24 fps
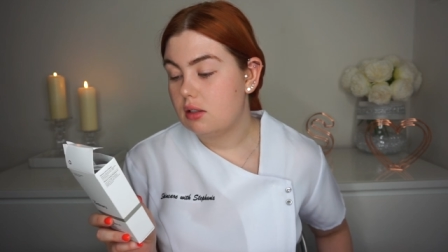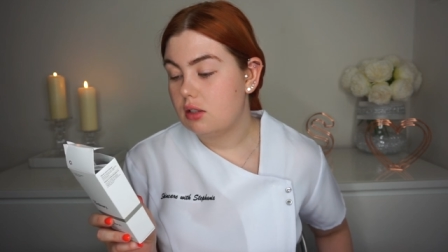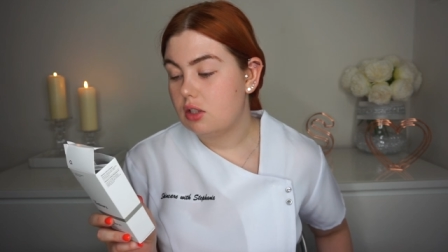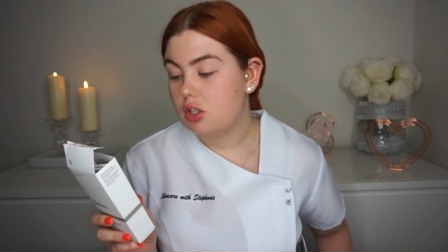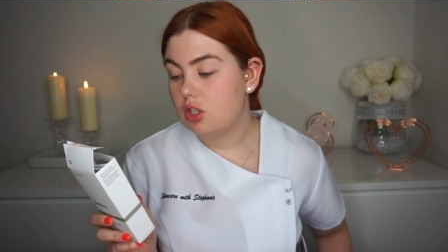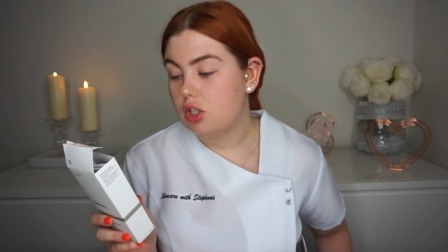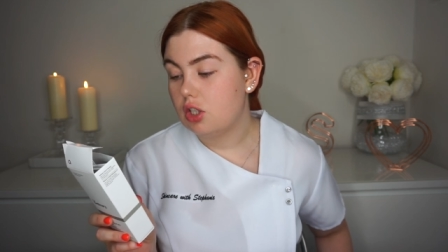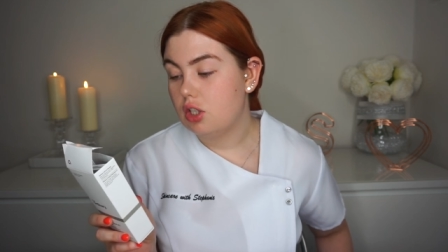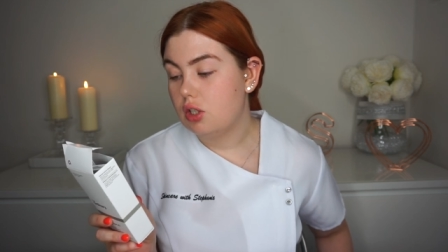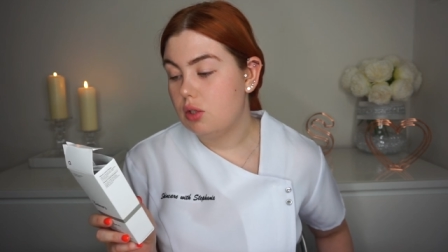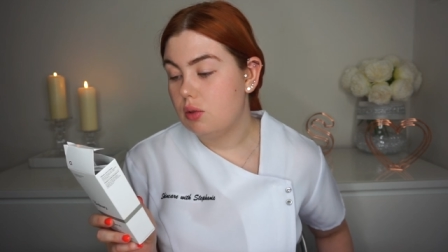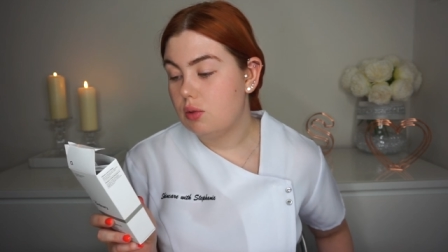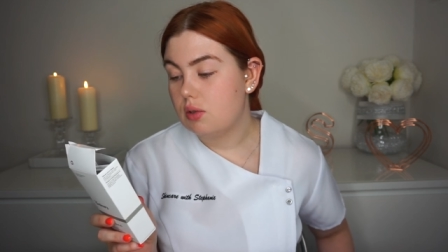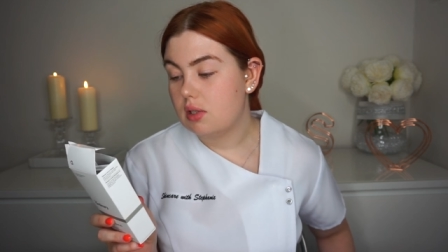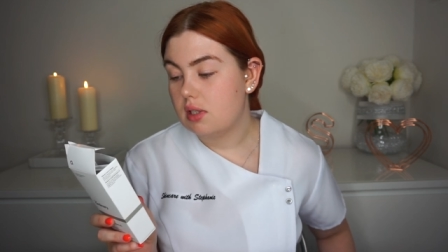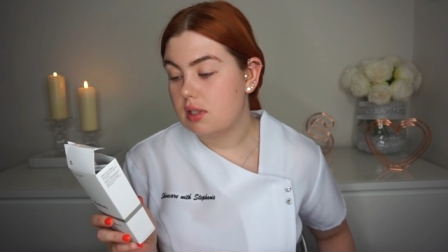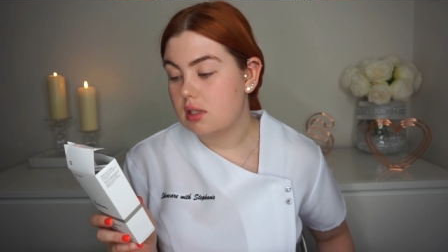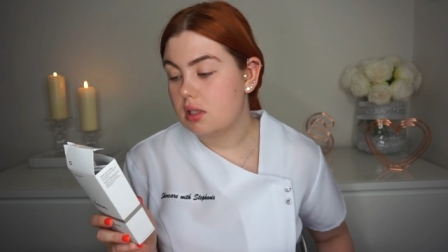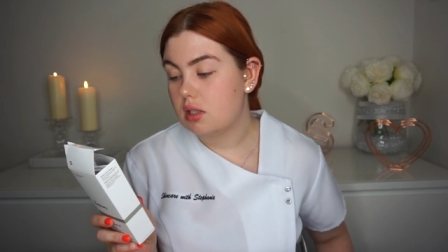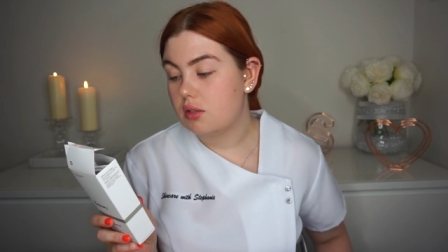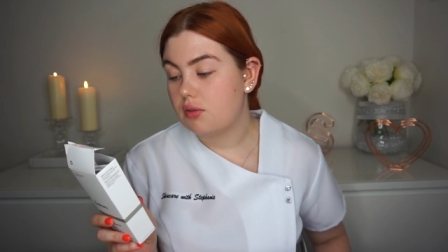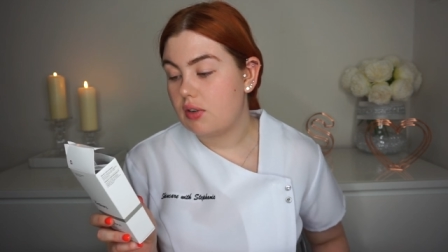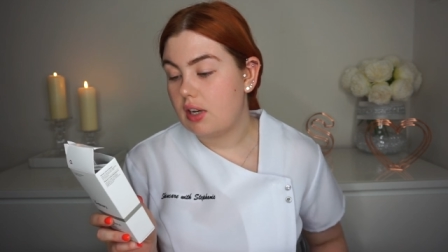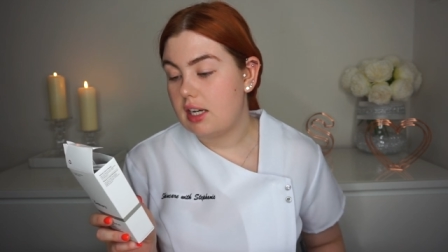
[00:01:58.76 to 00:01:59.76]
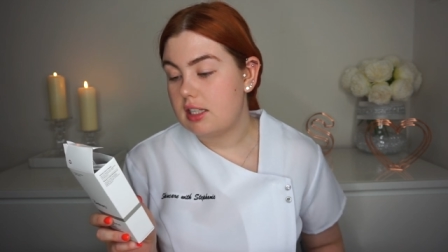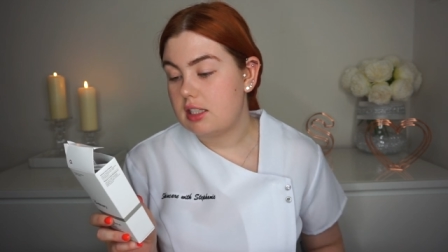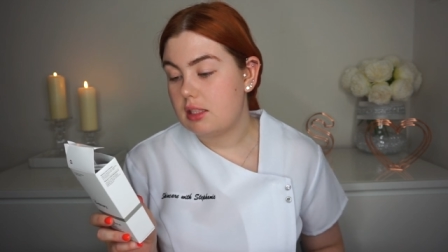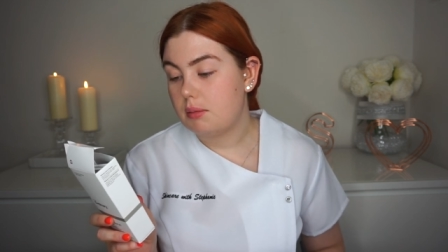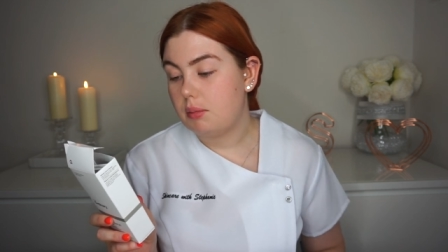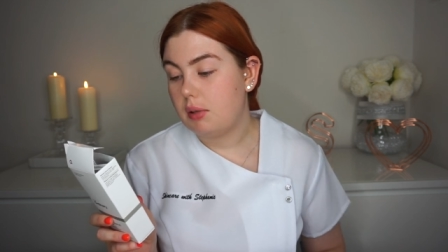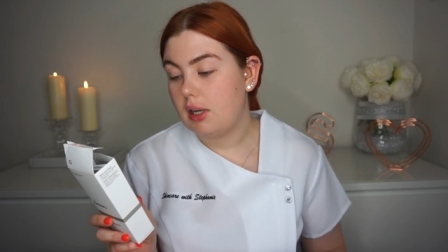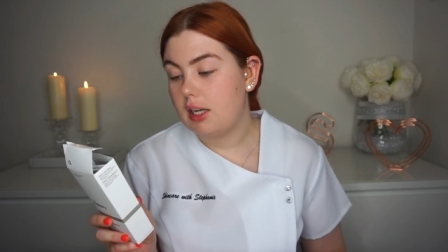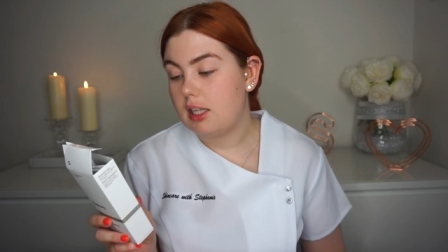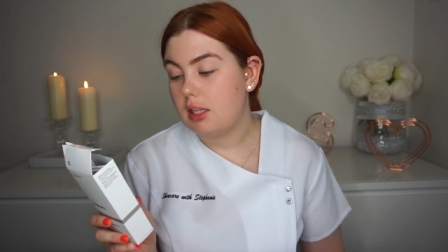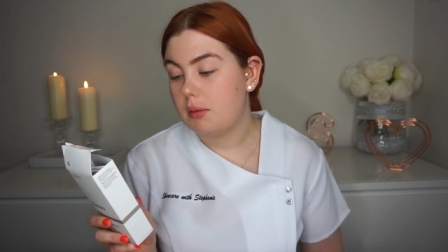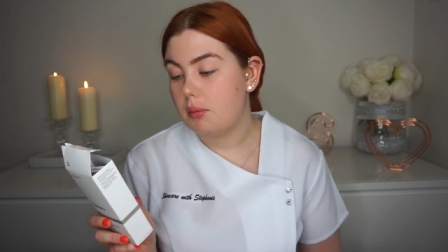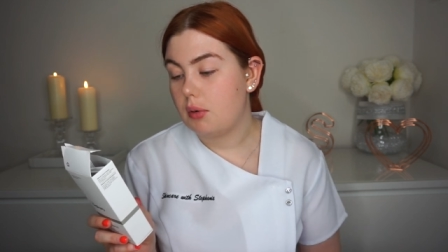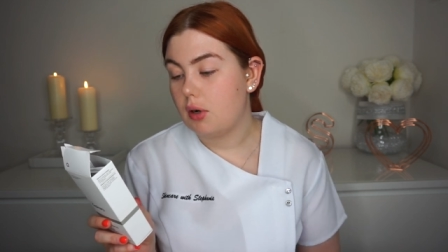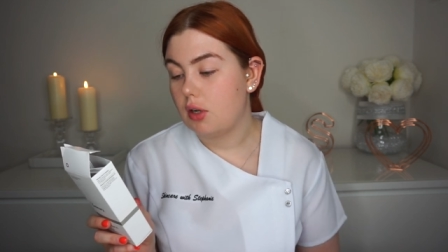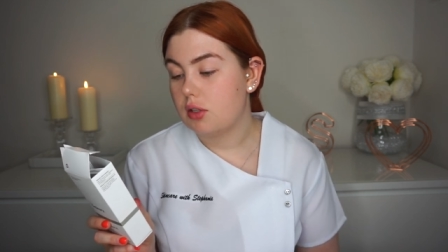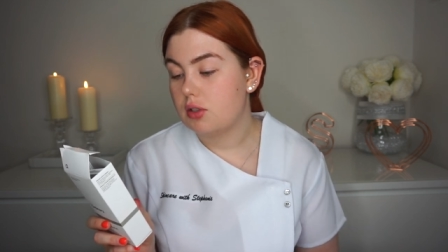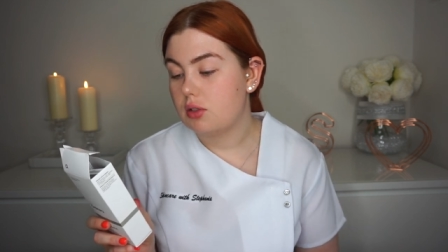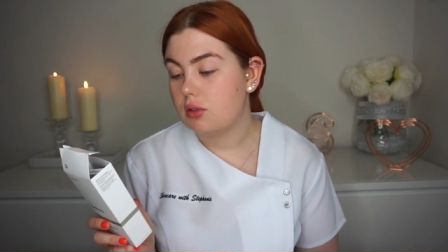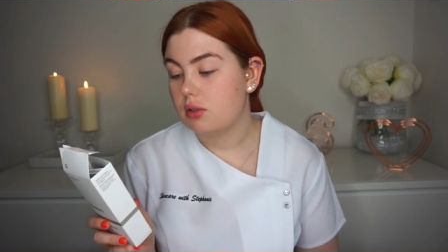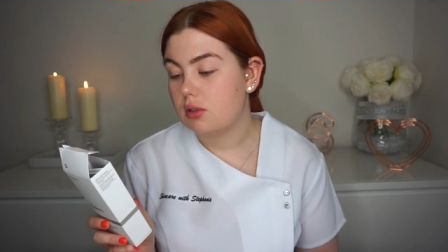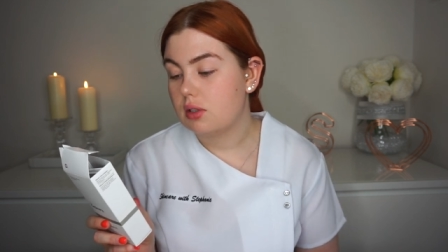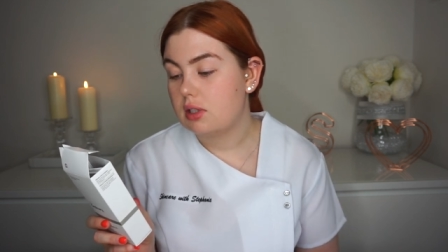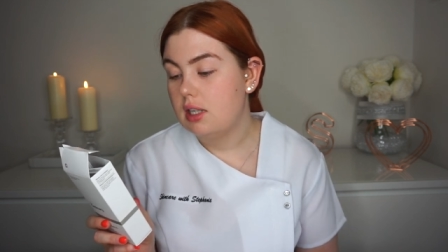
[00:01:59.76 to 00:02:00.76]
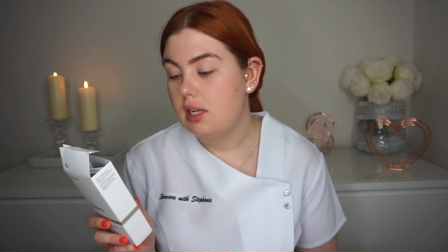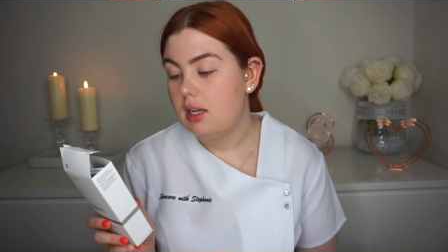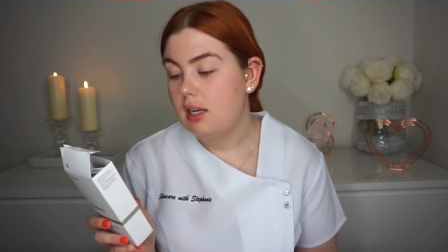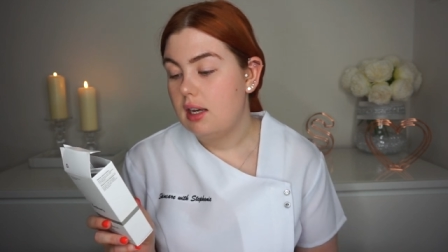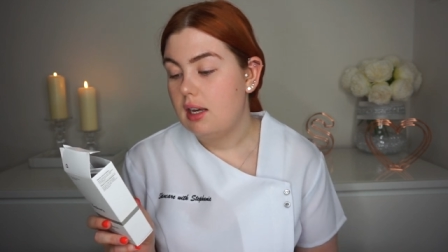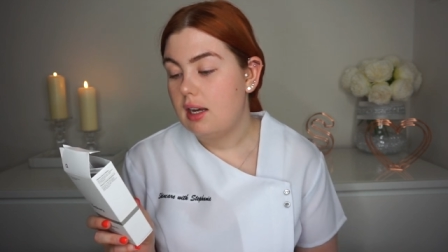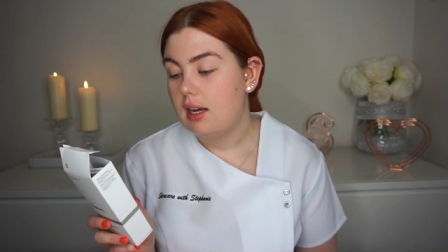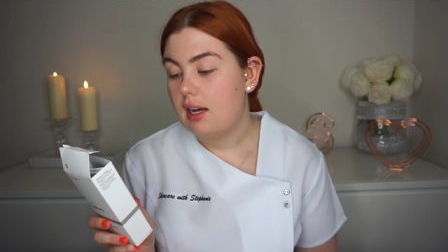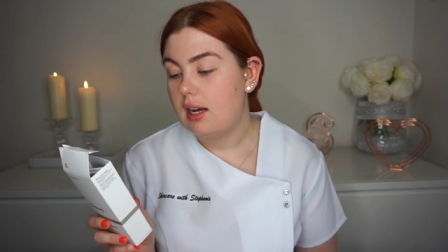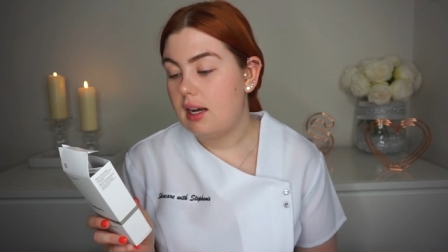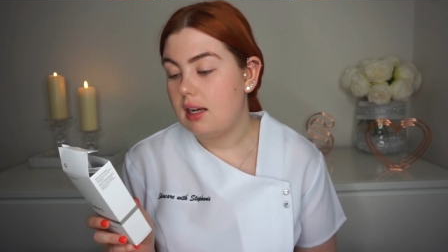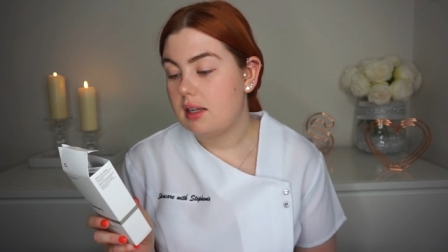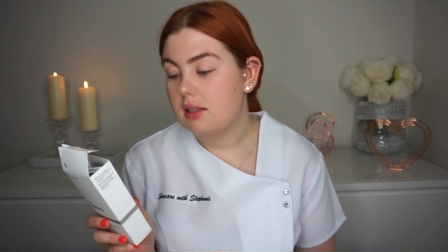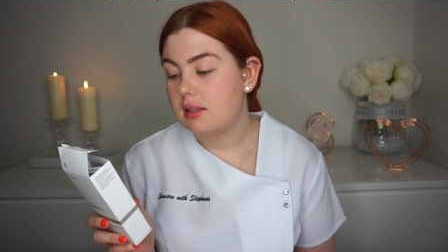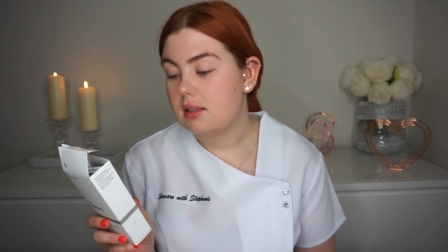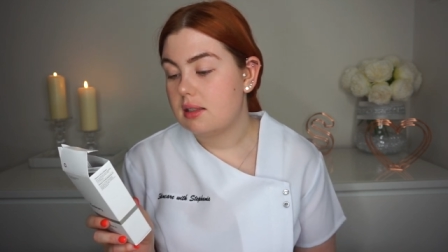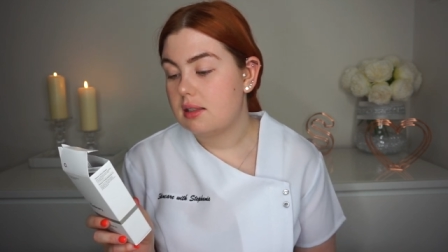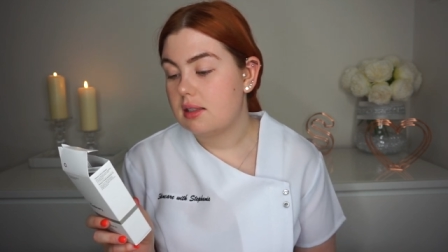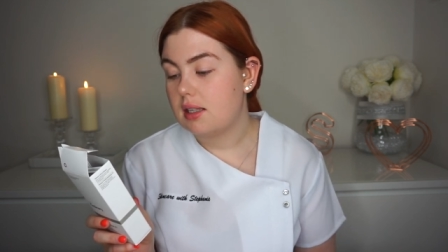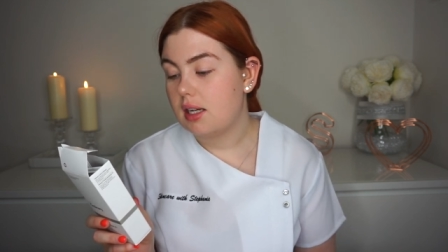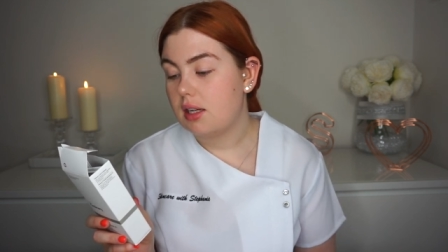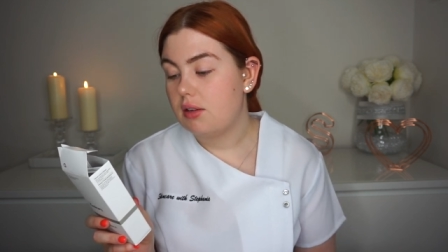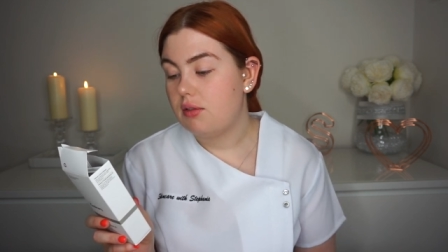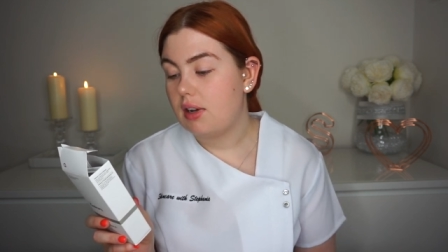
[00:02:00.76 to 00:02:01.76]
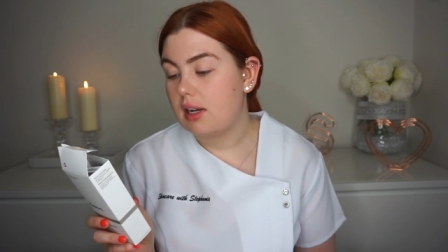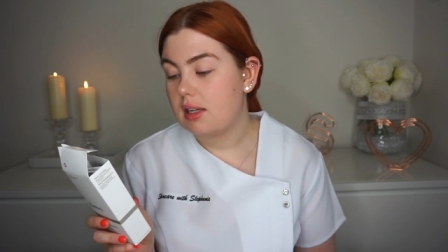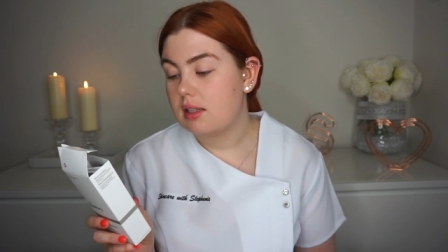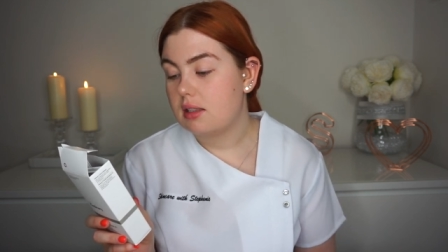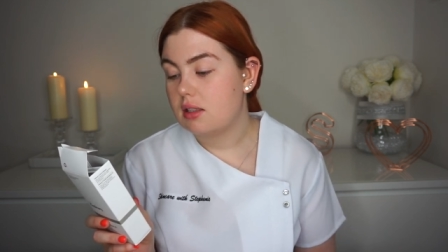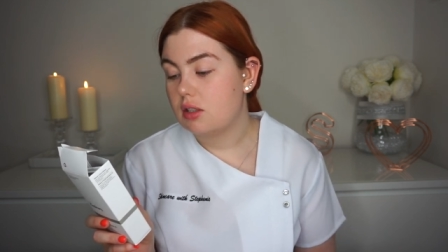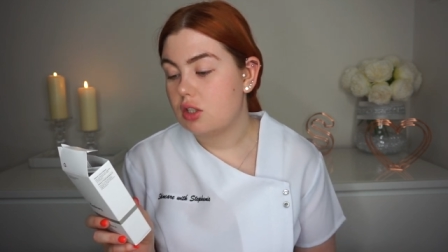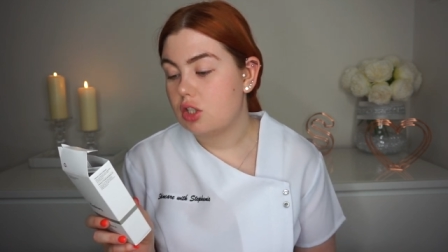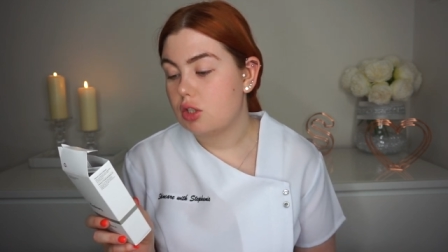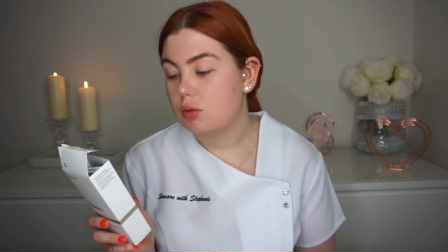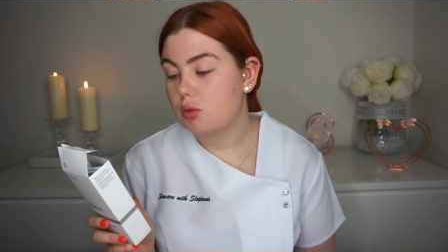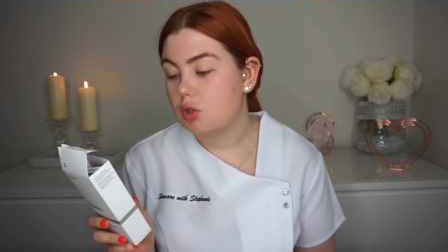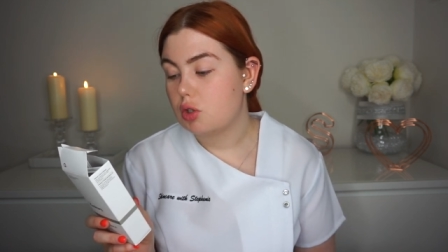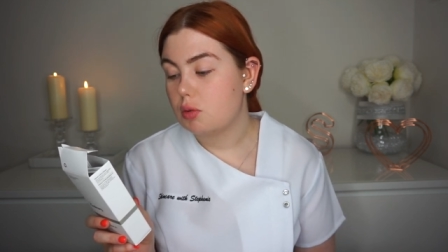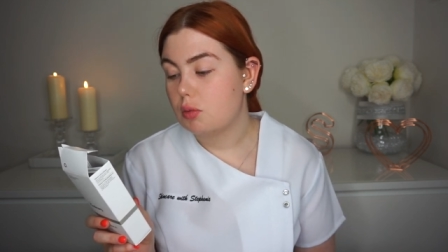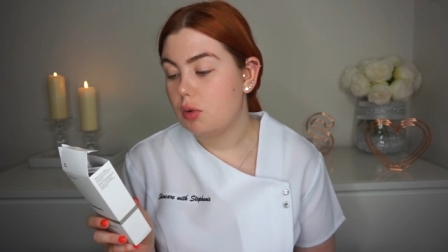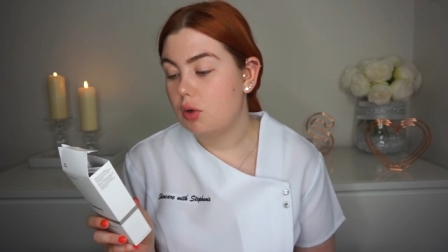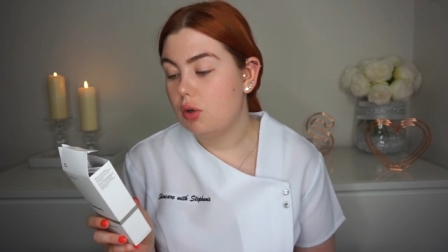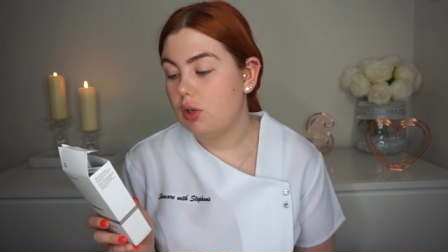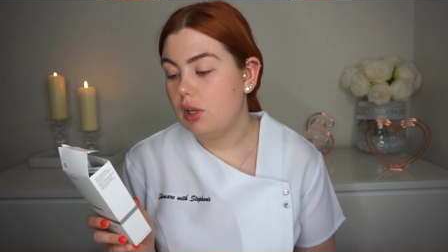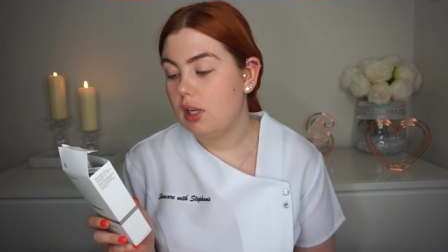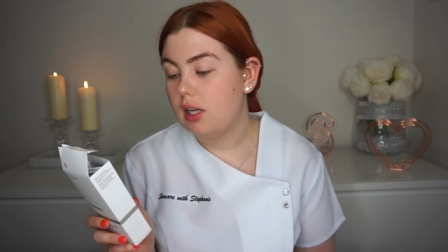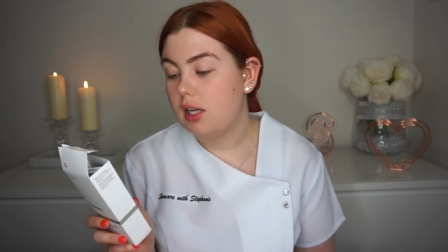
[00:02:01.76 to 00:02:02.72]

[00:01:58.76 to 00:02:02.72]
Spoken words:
to use is advised. Apply the product as directed to a small